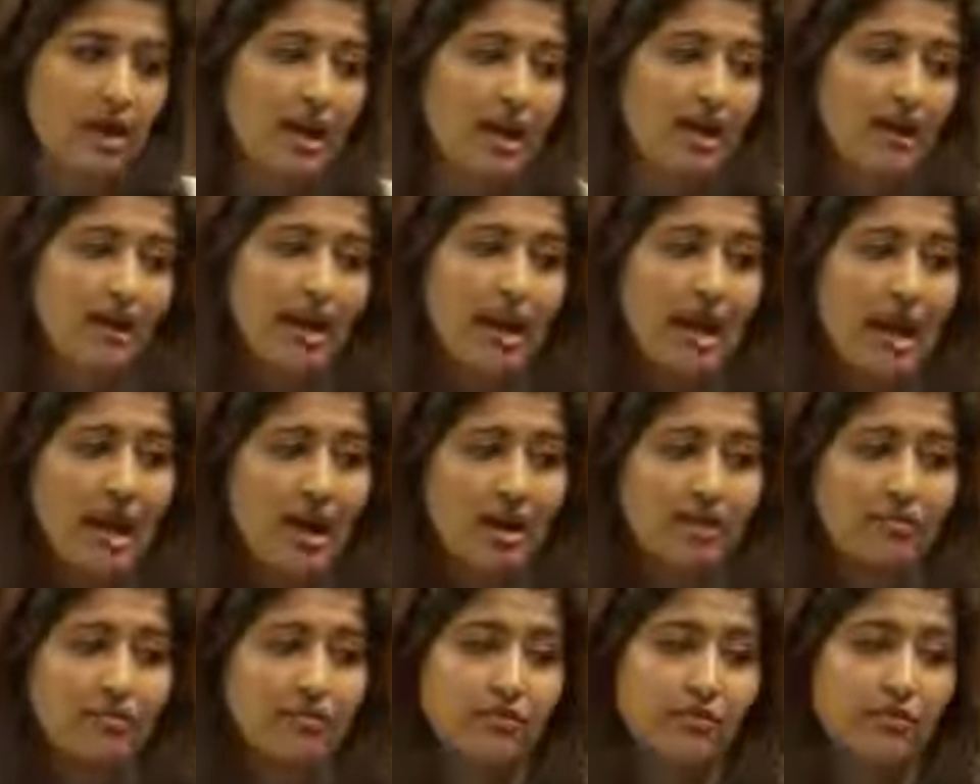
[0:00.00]
And
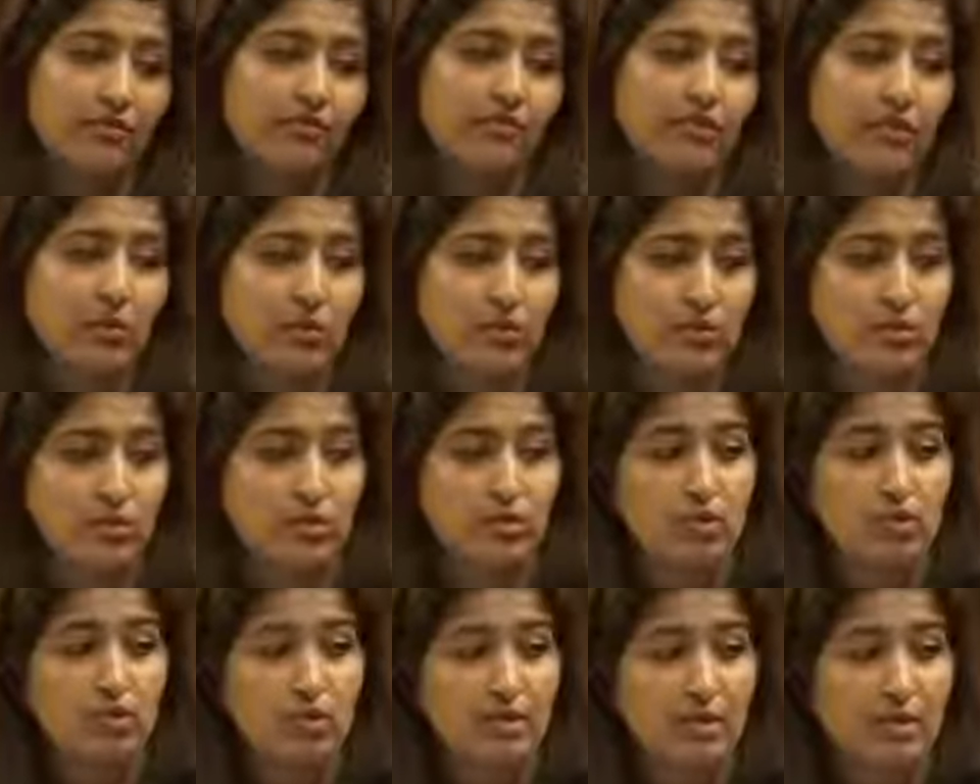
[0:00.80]
half of
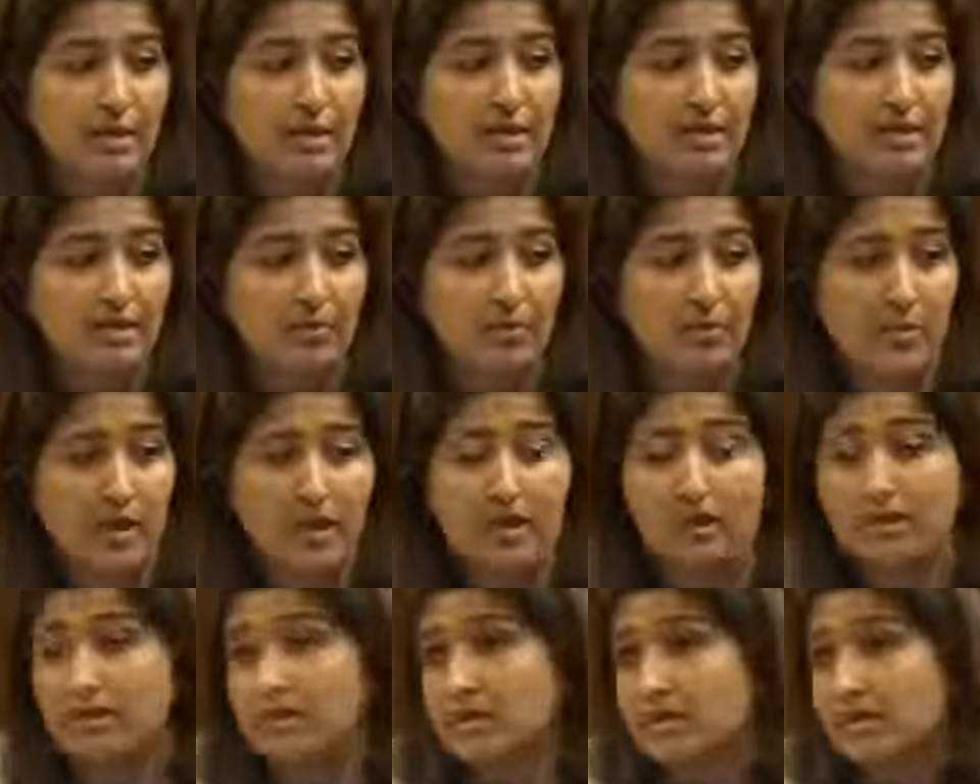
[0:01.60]
those who were
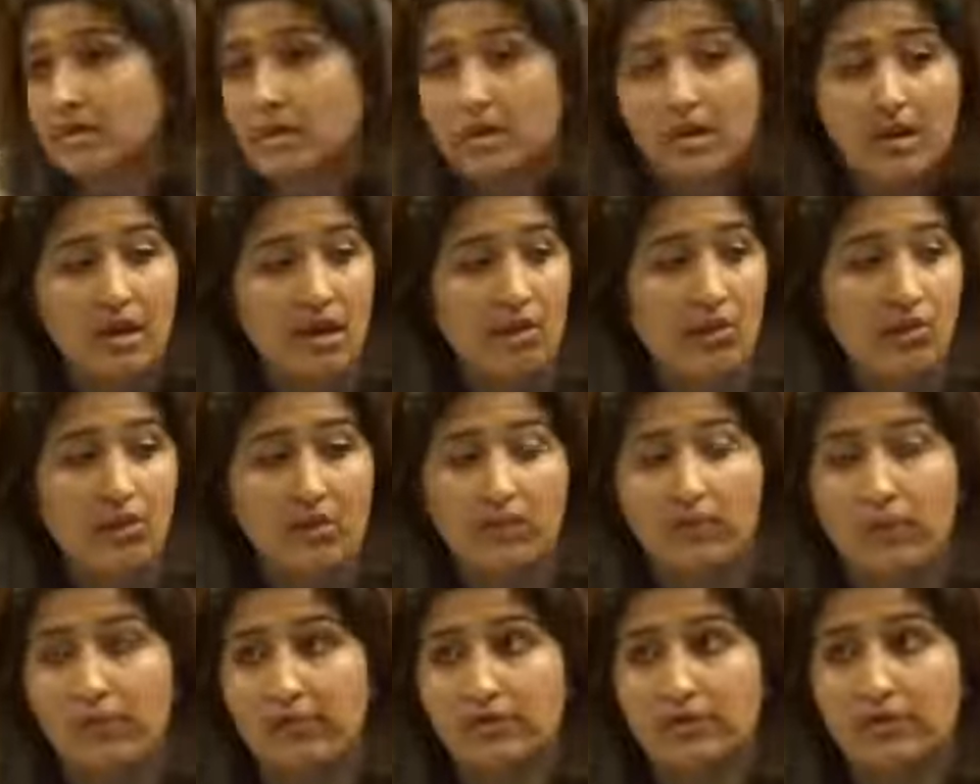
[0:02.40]
expelled
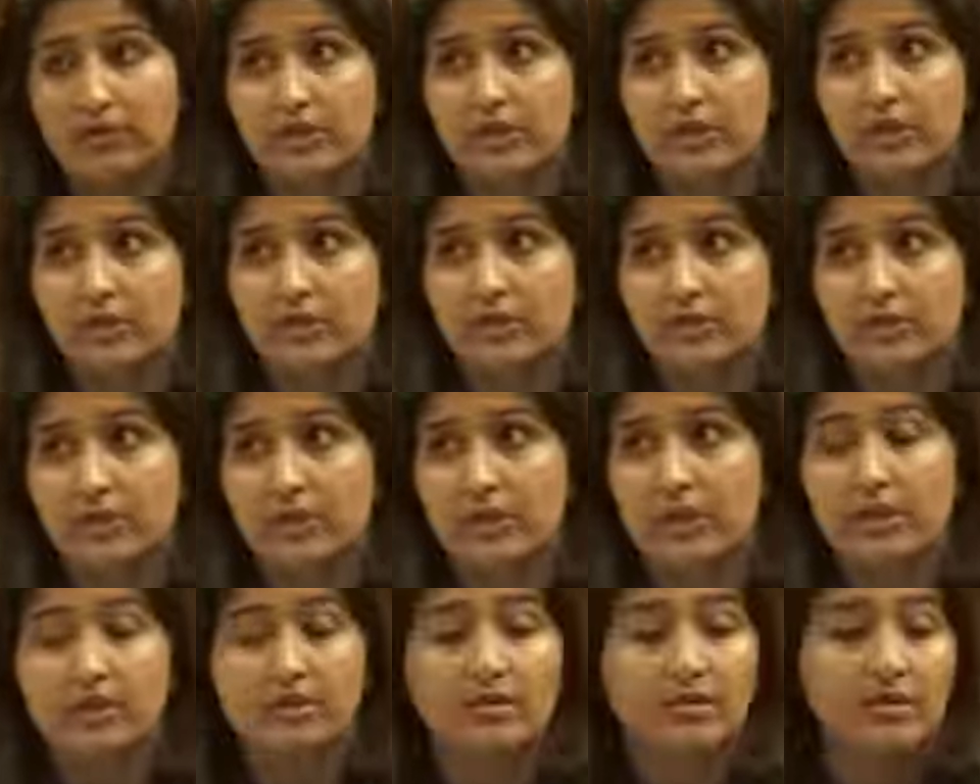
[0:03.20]
were refugees
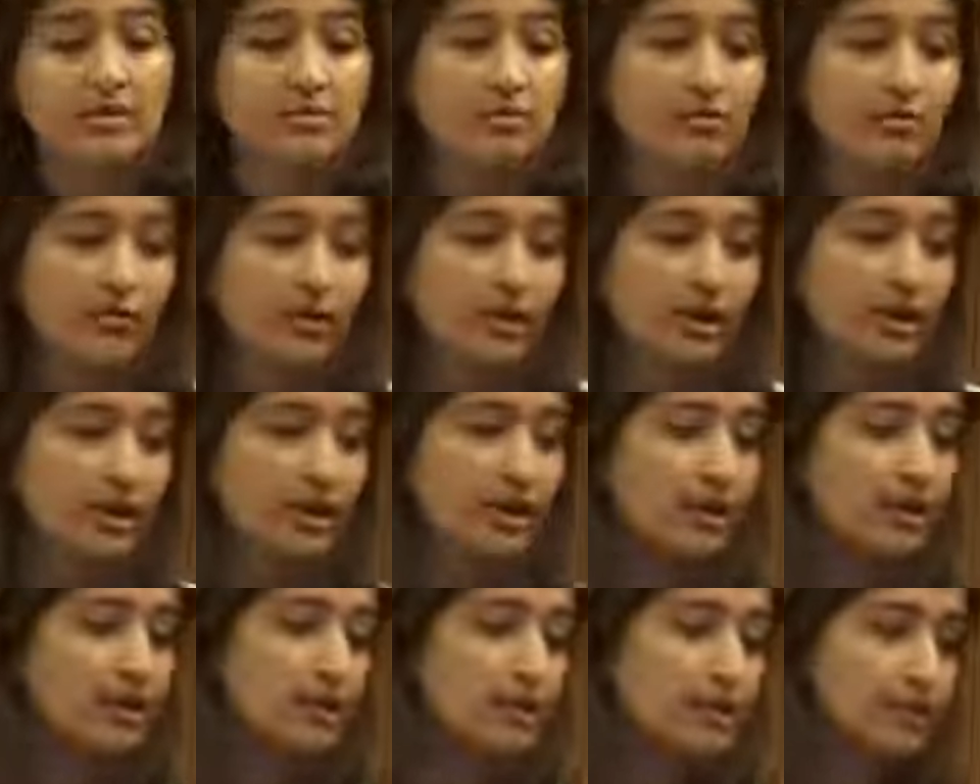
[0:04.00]
from
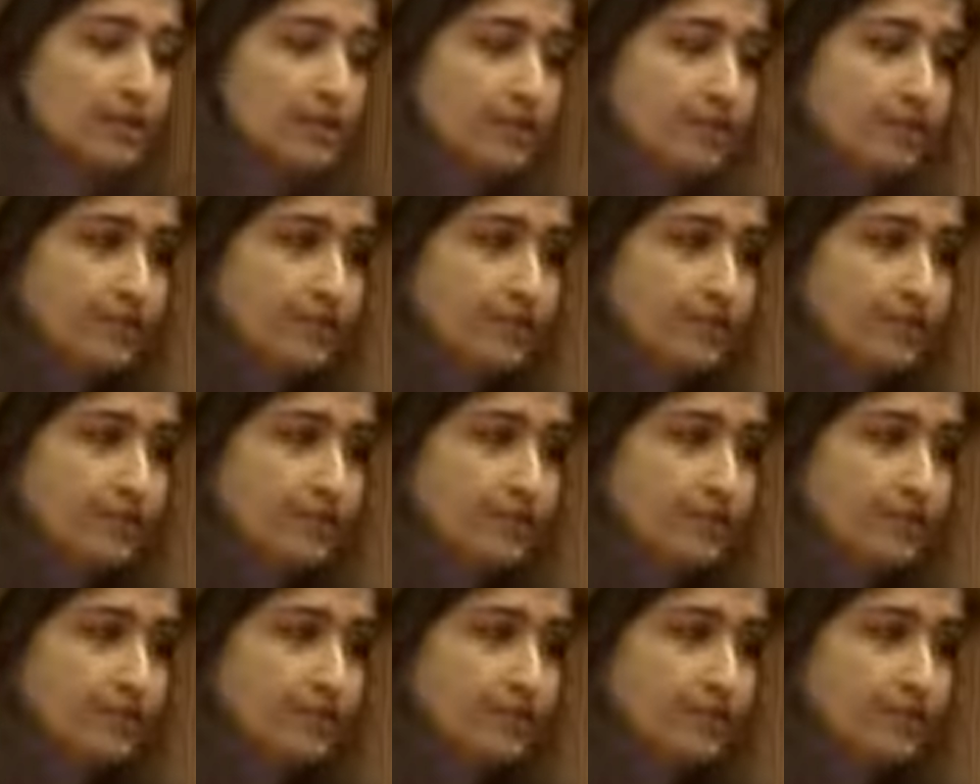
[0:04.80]
1948.